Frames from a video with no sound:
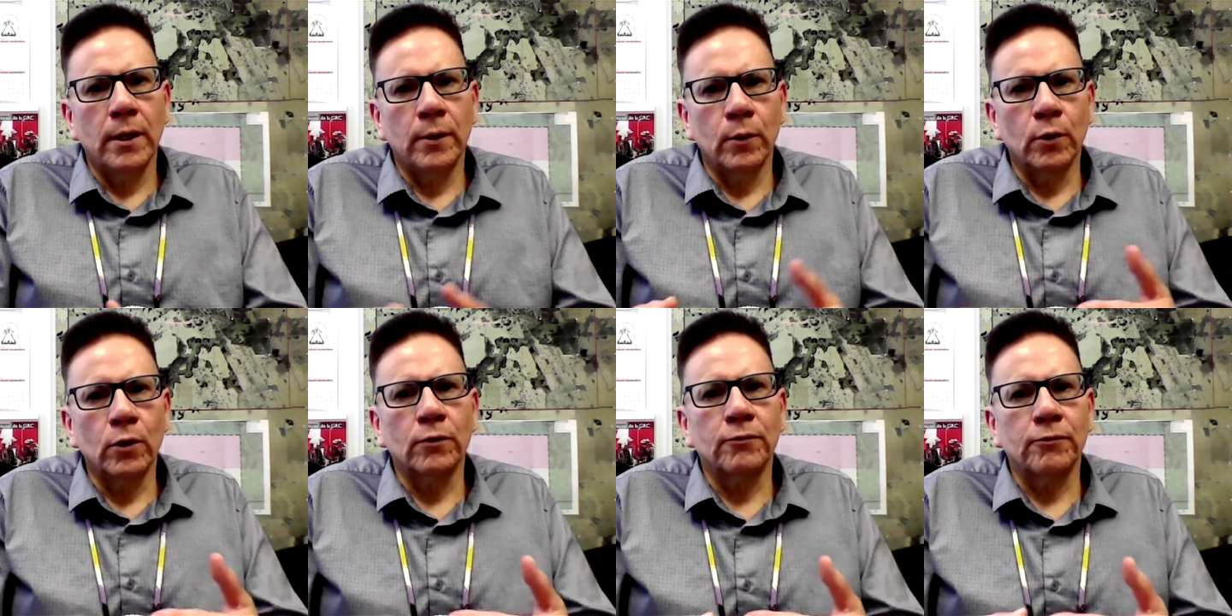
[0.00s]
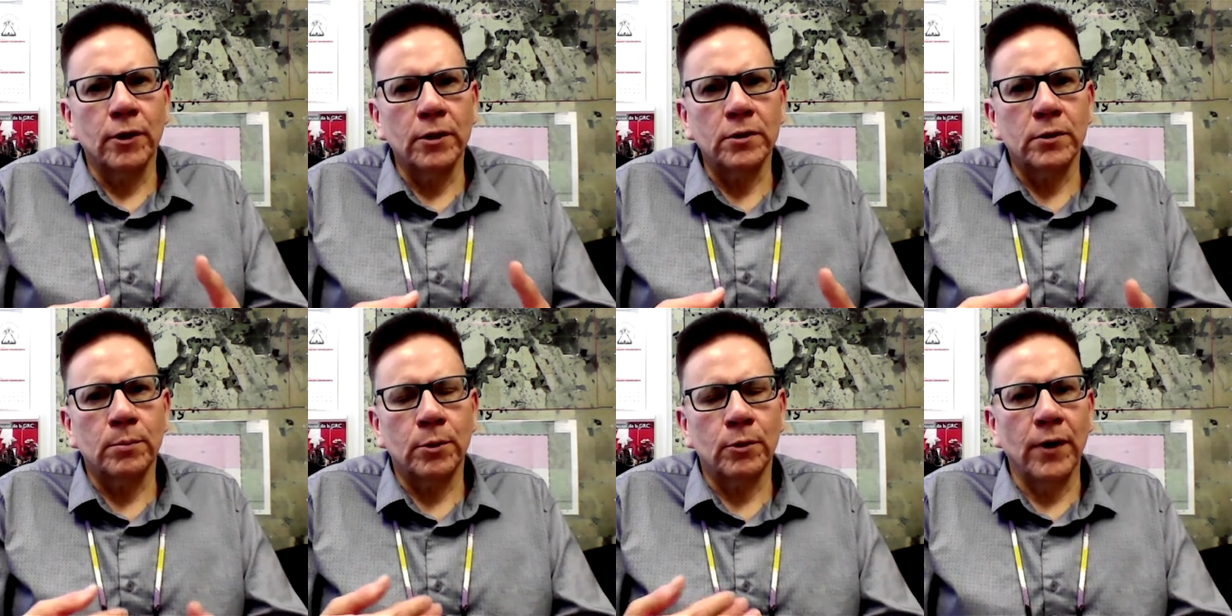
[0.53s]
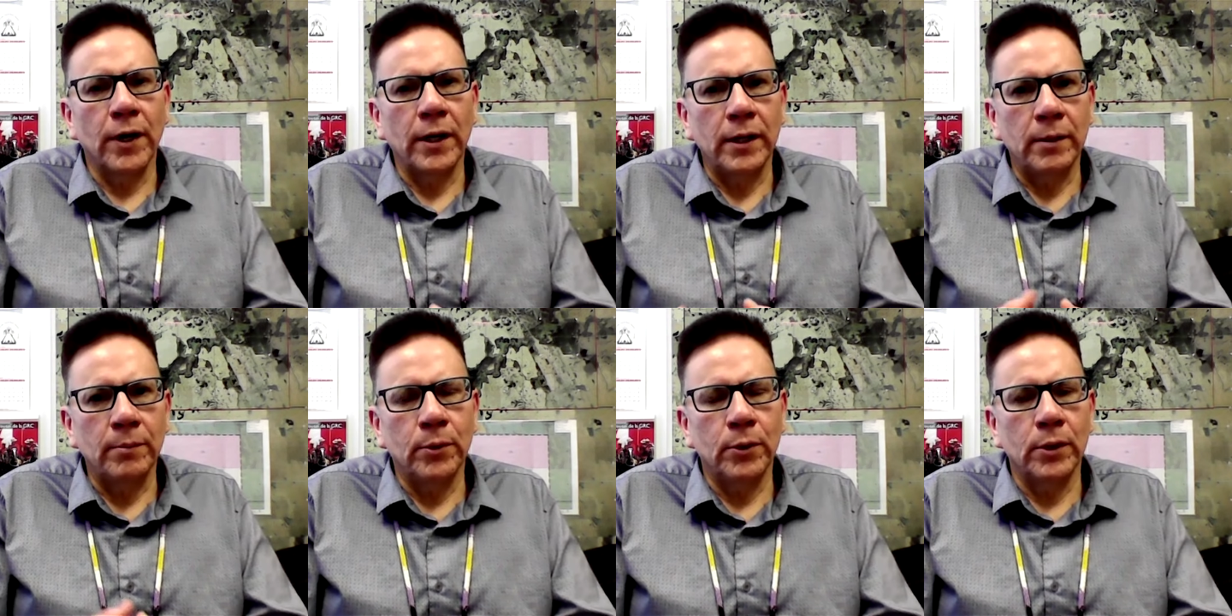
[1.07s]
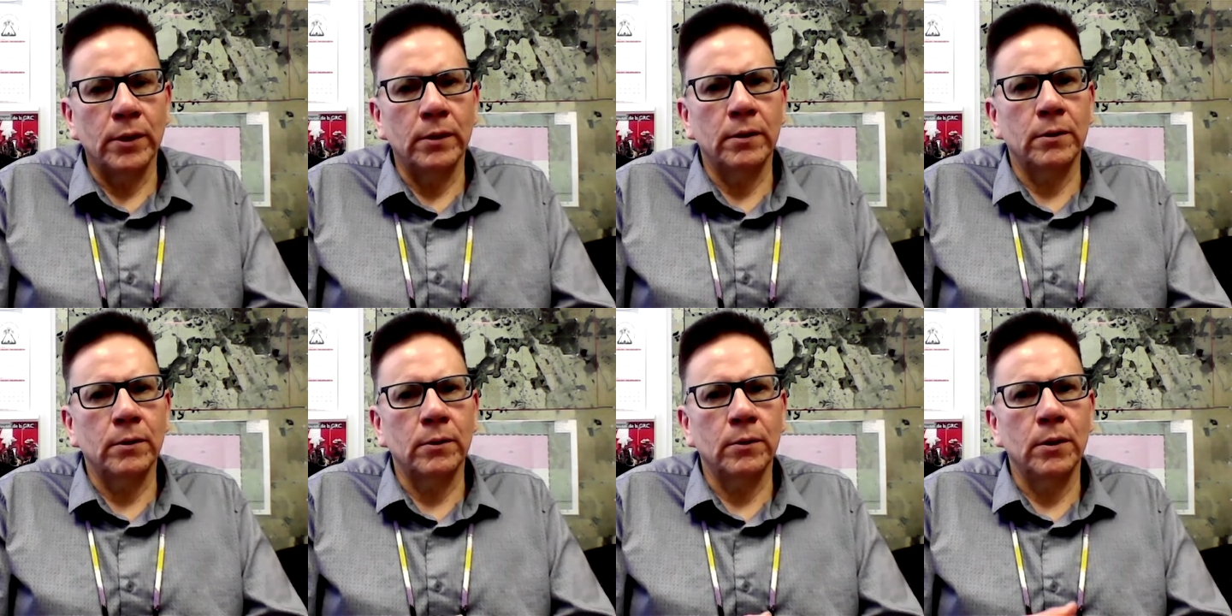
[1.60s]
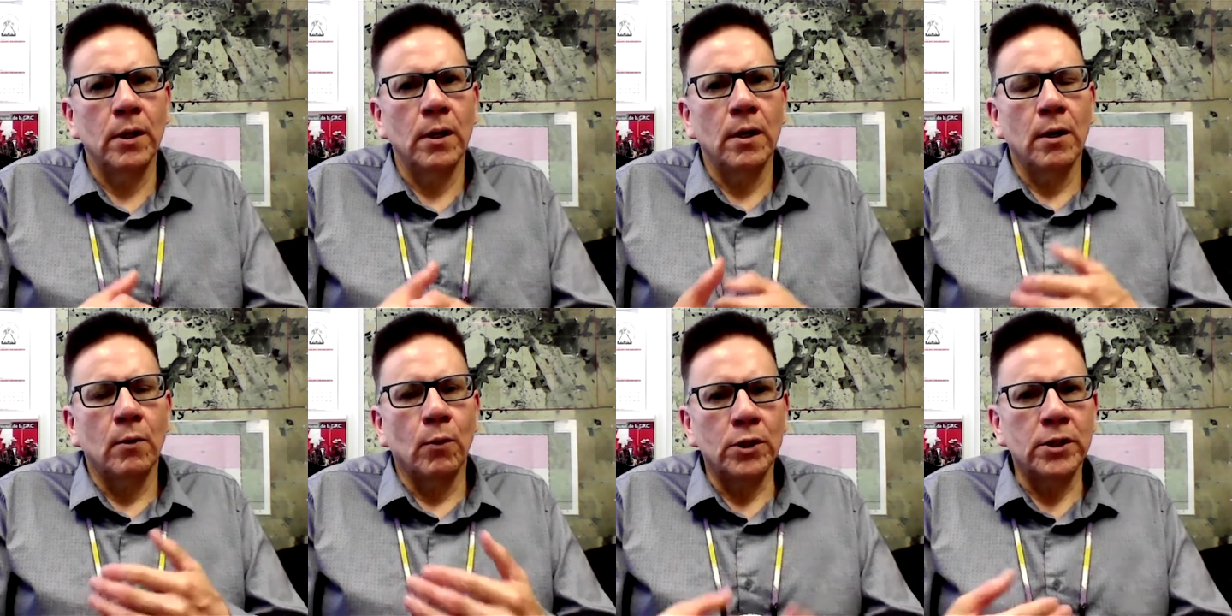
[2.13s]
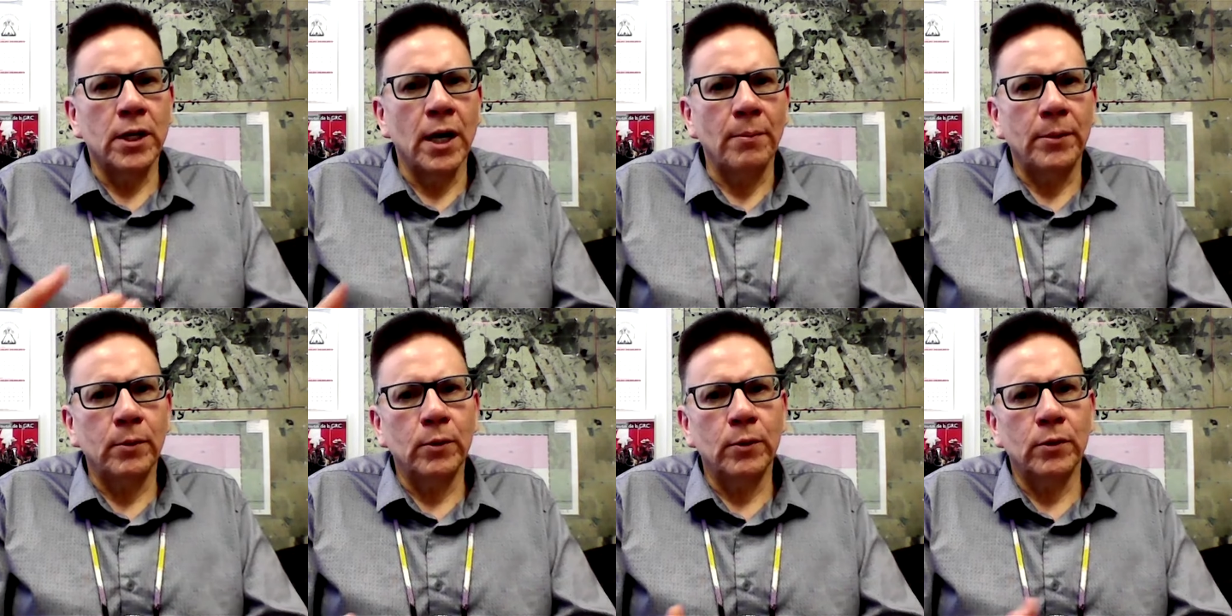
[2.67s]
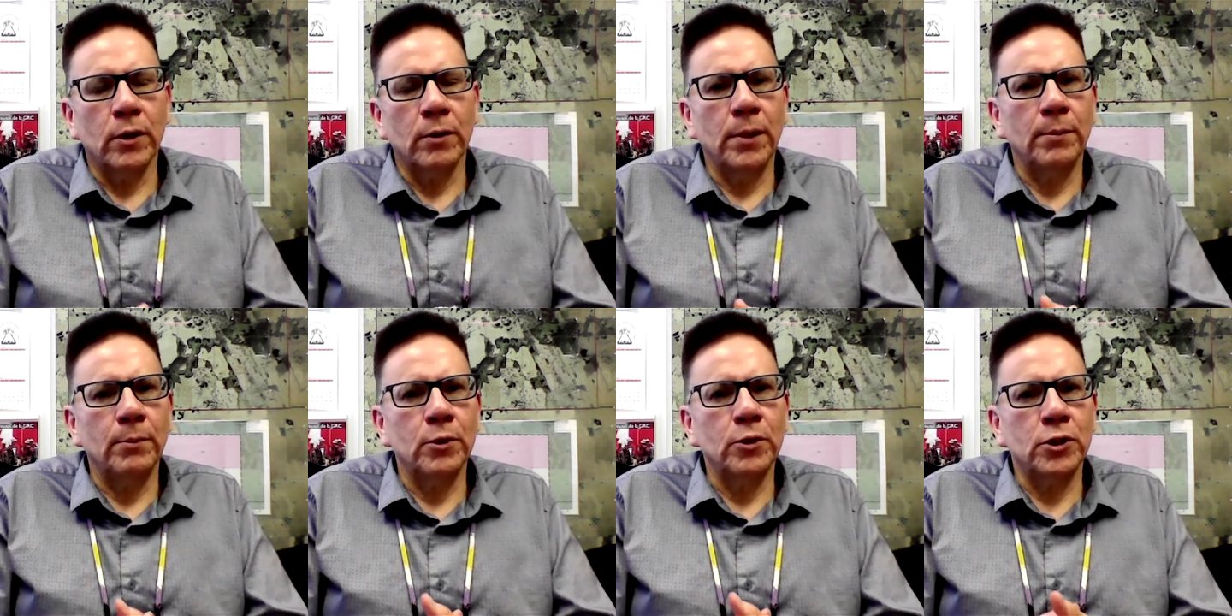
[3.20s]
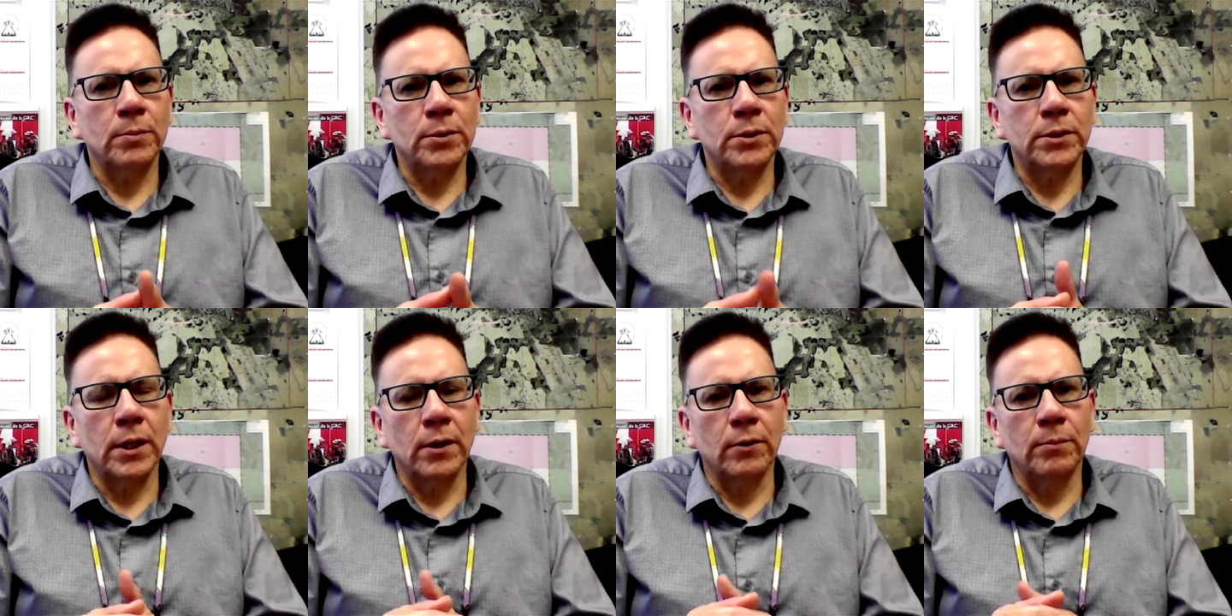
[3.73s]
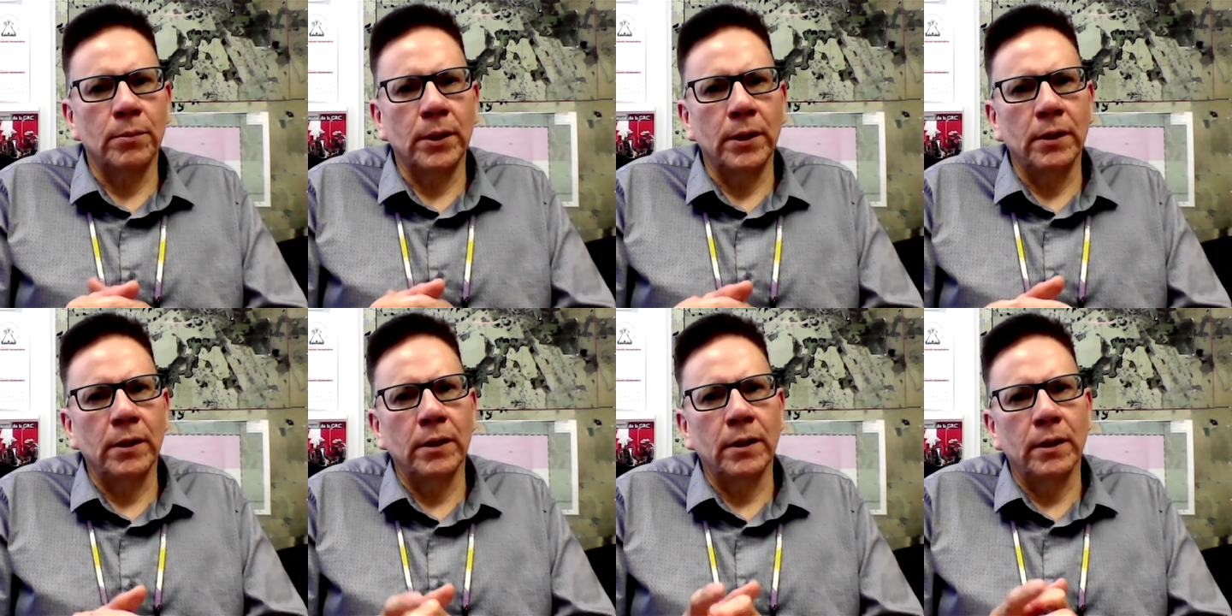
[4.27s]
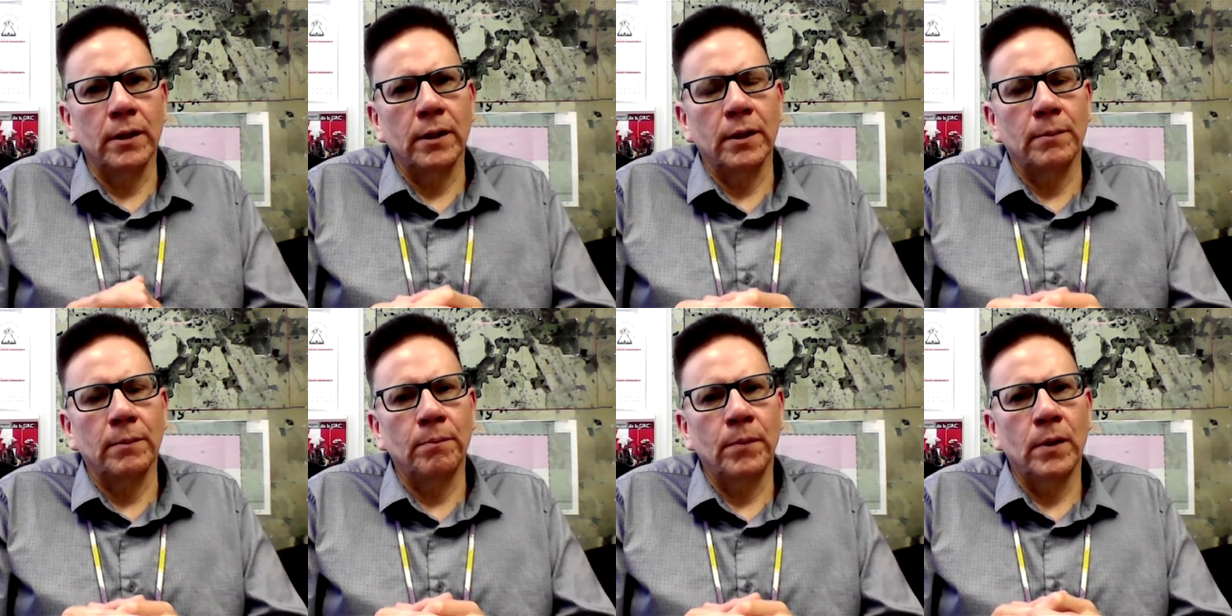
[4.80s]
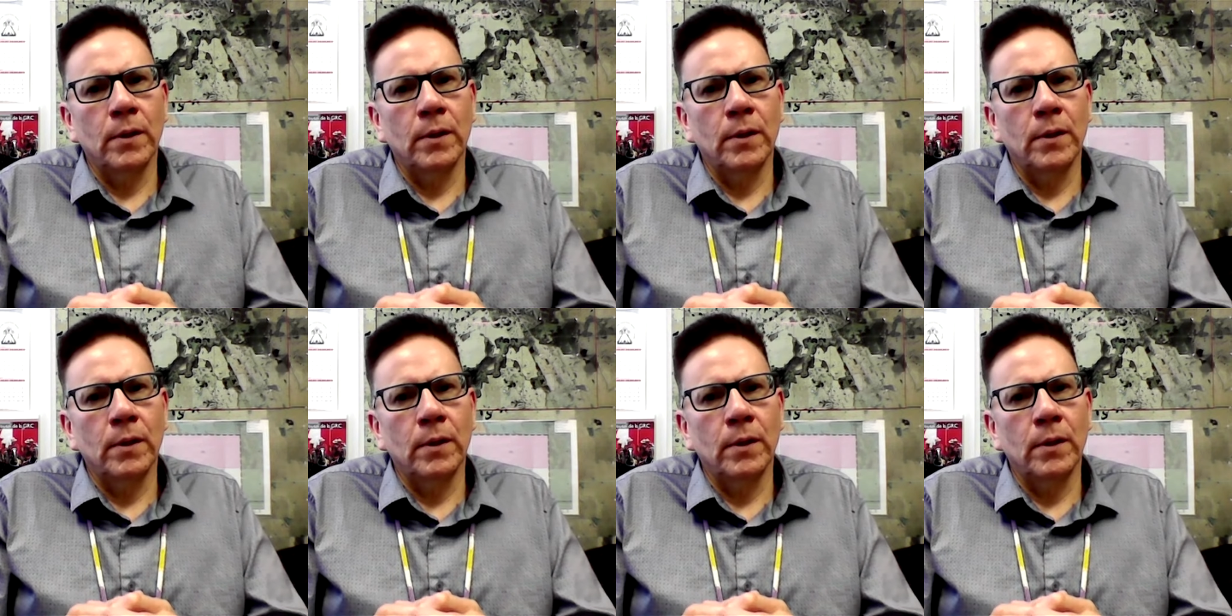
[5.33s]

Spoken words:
in order for us to provide input into what's happening with our memberships that are being